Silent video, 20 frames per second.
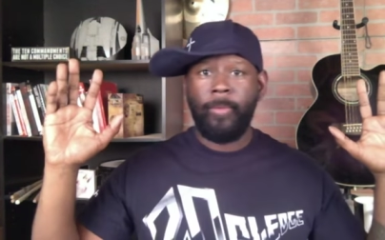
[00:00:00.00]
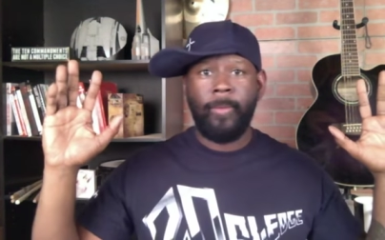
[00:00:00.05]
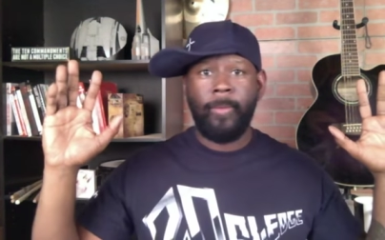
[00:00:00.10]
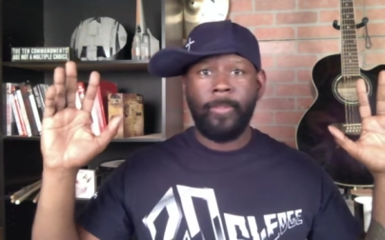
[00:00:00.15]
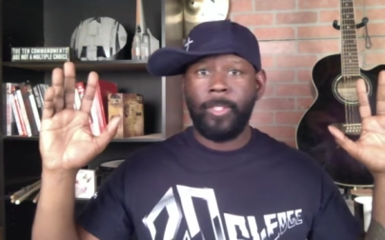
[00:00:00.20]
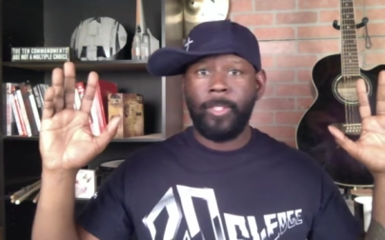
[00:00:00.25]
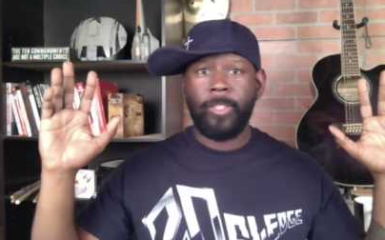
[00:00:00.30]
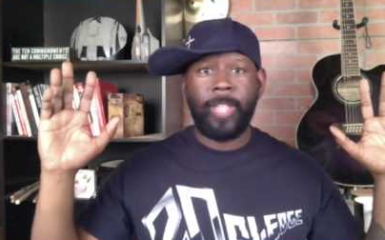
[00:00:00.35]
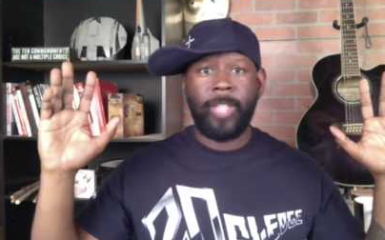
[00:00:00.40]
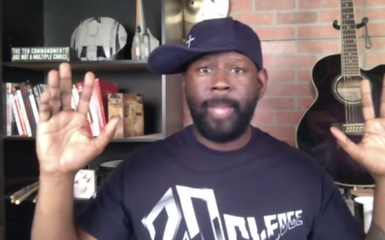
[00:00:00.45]
Do
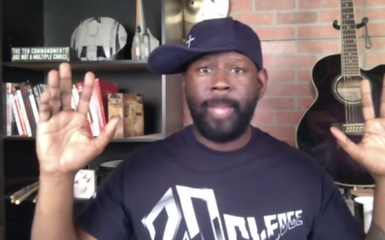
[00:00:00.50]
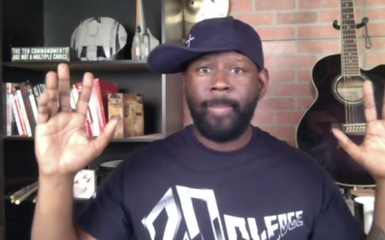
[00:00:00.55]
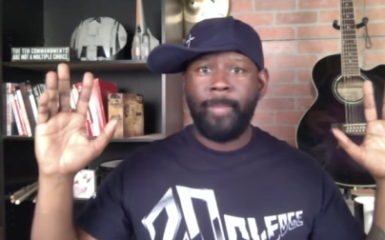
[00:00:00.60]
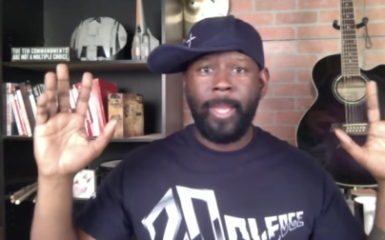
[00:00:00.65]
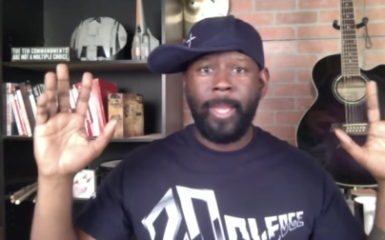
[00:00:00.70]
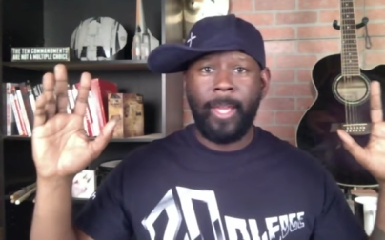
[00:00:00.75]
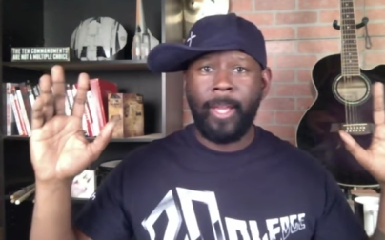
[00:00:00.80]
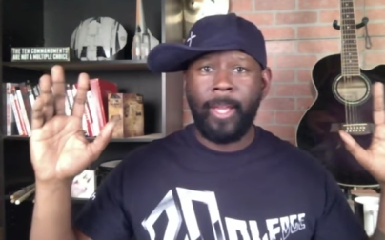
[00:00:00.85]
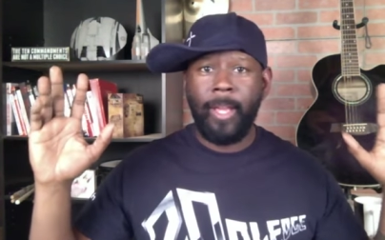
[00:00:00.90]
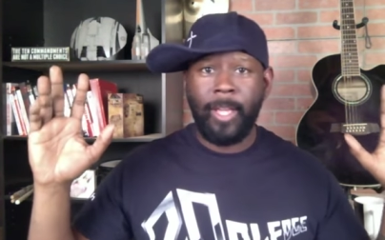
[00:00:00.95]
the same
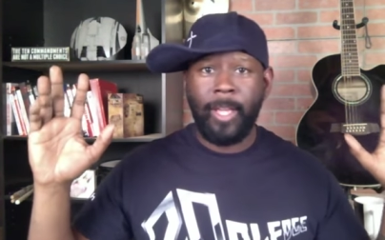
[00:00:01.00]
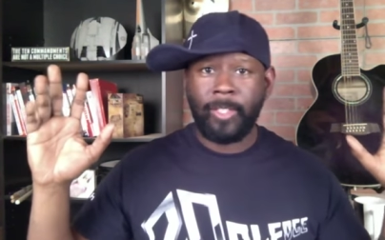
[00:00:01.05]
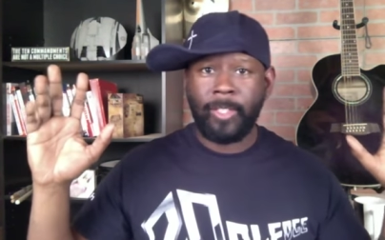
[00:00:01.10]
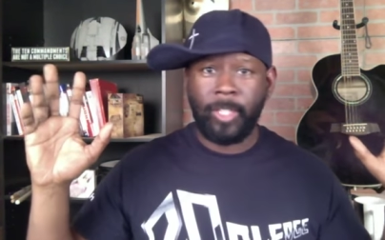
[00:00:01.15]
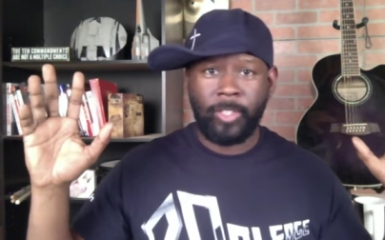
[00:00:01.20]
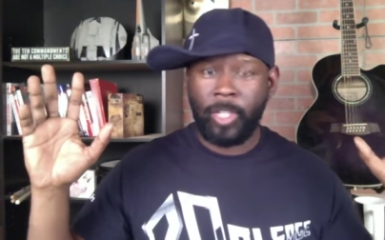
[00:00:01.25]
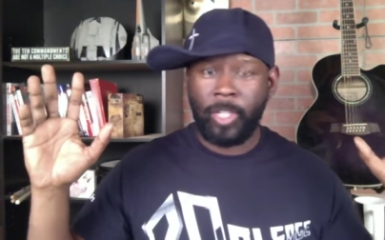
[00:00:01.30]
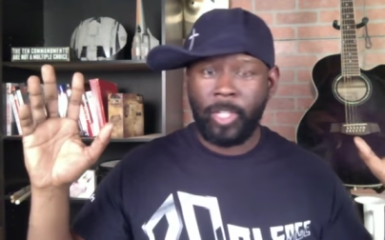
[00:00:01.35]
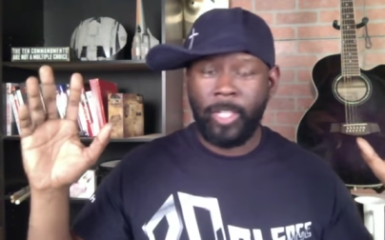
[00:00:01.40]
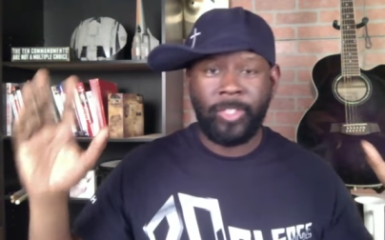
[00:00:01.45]
thing. Mm-hmm. It's, a,
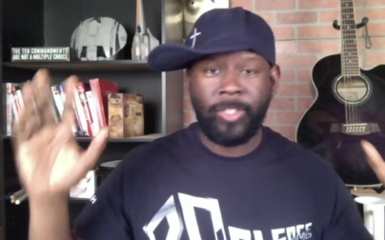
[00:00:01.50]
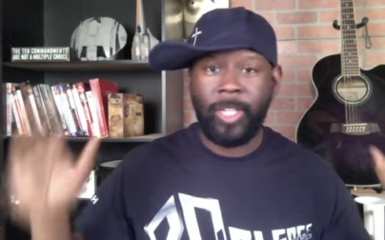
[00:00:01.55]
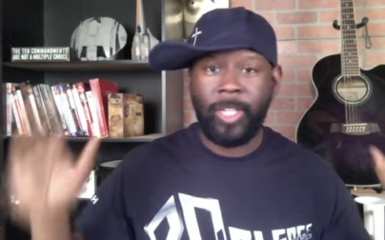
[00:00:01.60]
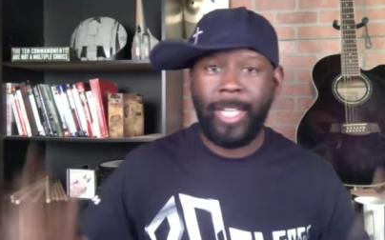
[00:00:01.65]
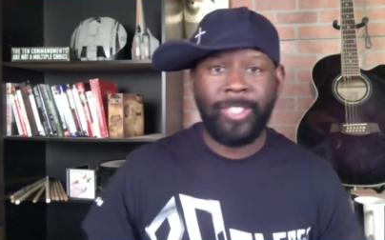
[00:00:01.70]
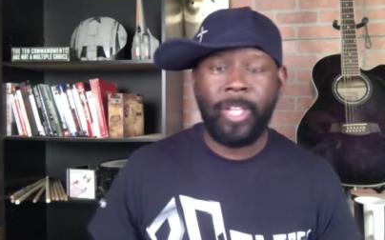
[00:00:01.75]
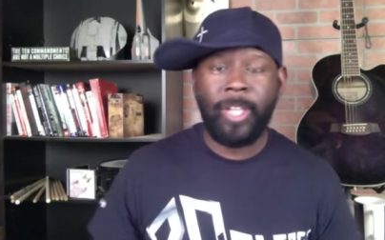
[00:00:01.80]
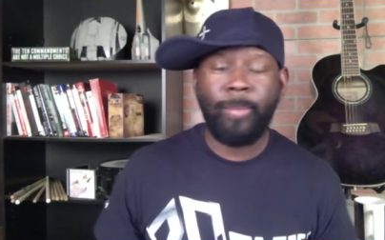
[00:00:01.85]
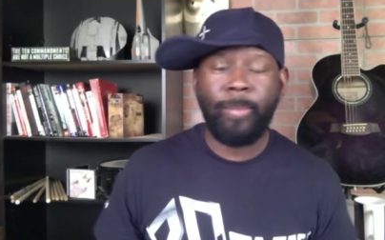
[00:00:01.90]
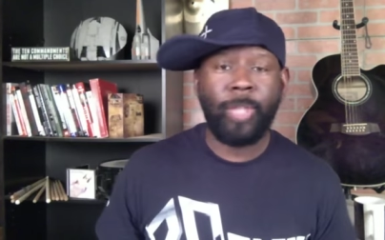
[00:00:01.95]
it's, a, it's, a,
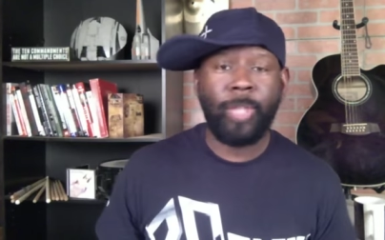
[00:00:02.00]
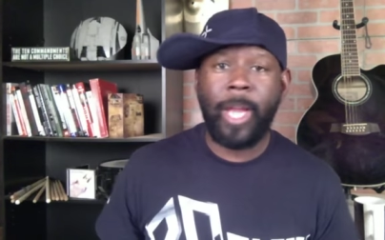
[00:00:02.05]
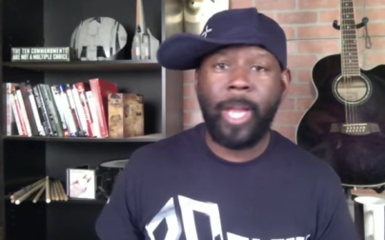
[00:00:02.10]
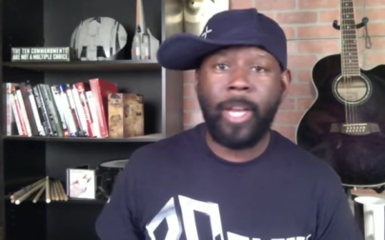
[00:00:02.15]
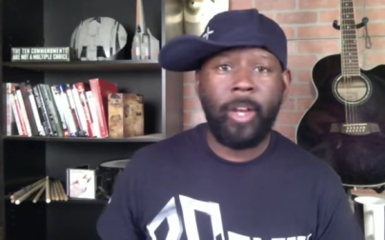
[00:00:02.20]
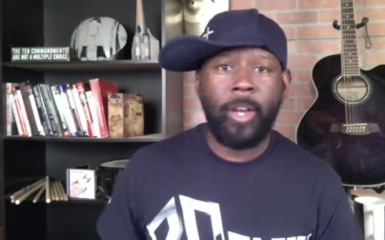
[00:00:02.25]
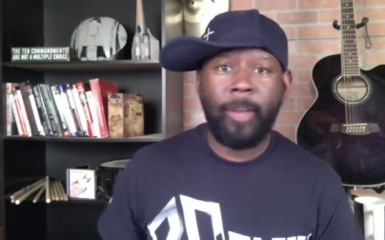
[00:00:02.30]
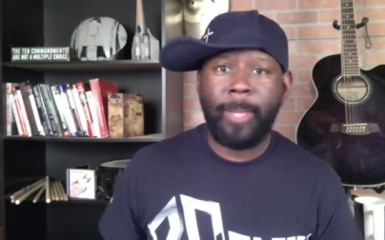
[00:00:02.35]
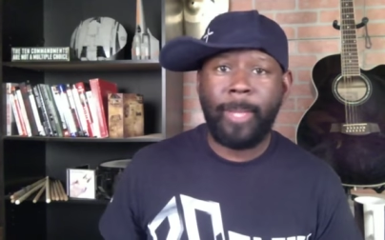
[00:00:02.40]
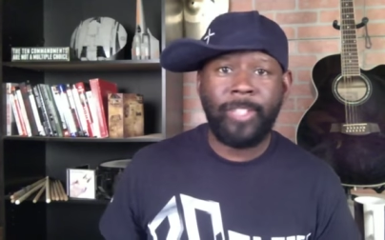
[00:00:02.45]
lesson I'm trying to
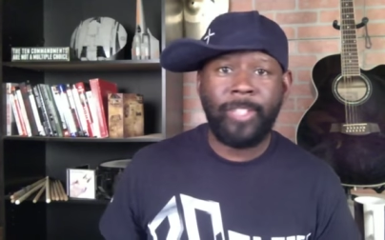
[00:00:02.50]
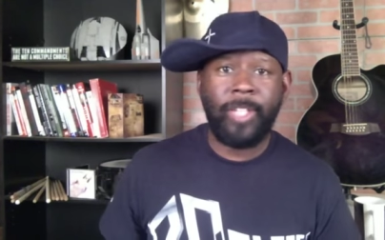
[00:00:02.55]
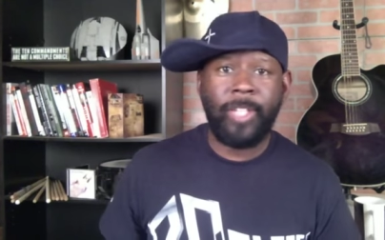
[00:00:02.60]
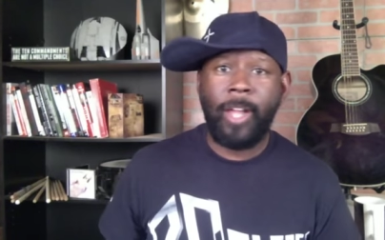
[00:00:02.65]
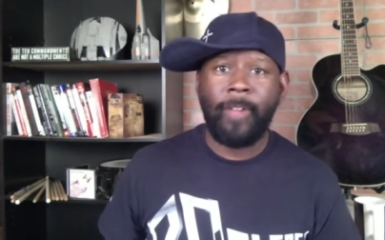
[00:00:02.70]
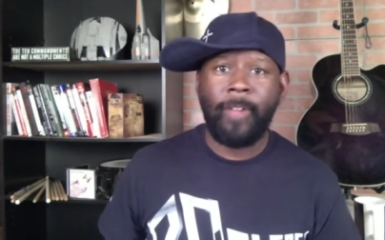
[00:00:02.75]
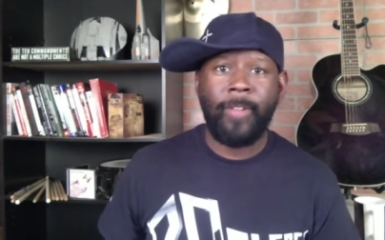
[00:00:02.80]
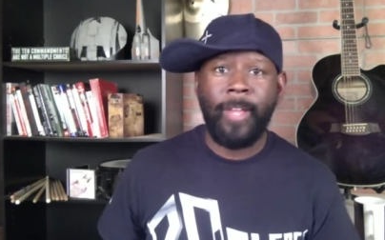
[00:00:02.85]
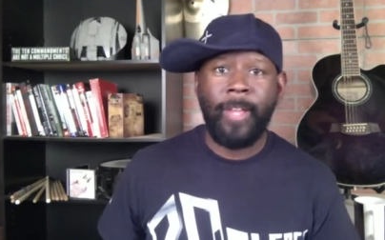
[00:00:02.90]
learn myself.